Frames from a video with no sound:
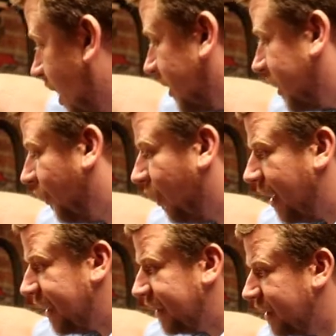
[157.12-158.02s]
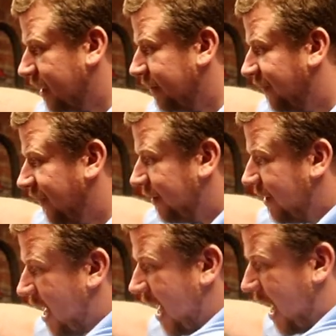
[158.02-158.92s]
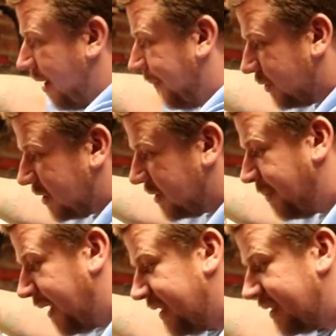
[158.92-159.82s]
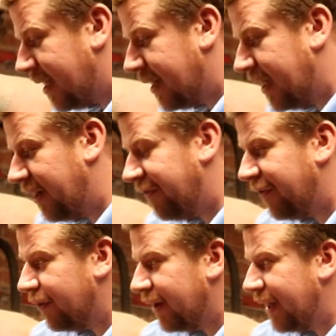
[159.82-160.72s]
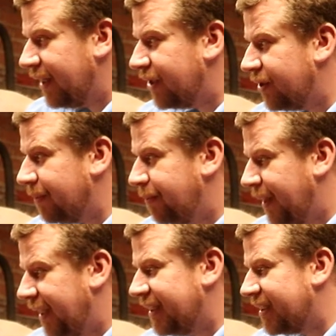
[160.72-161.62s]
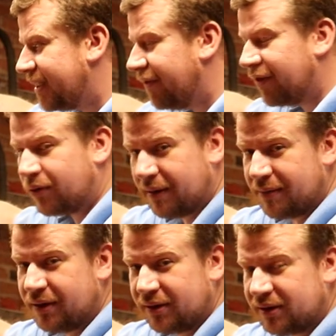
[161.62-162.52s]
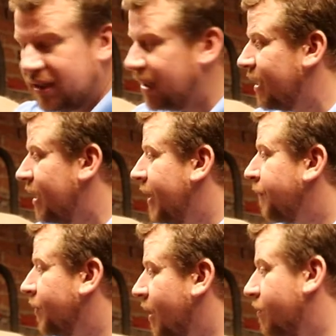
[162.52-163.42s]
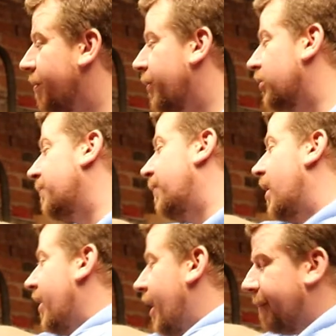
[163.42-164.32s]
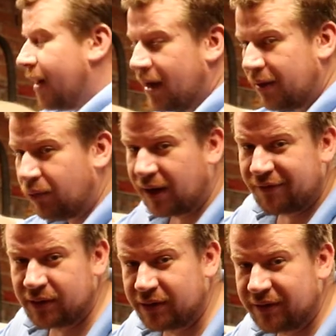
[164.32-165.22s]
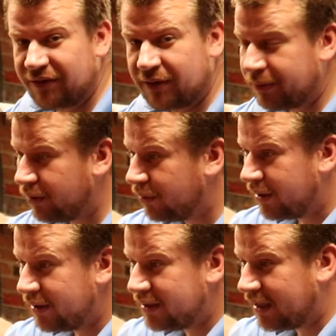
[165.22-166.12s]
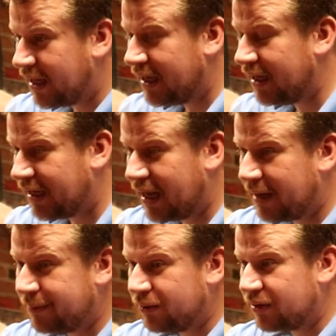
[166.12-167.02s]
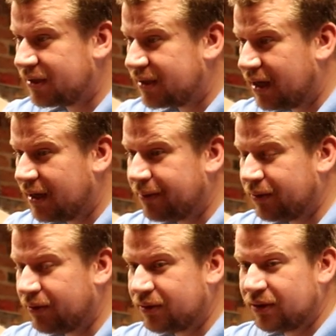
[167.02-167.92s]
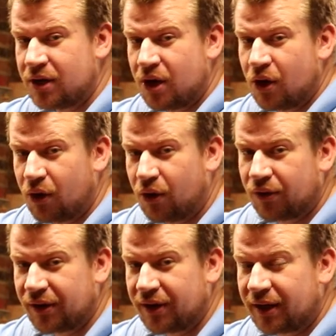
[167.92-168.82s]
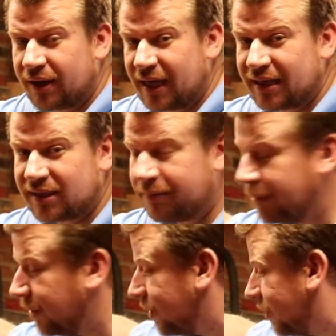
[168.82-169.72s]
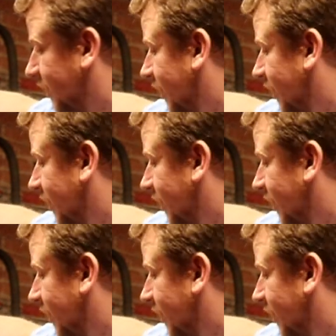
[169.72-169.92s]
So all I need to do is figure out how much space I need for each piece of equipment, and we'll multiply that by whatever we're doing for the board, whether it's the keg board, the cider board or the cask board.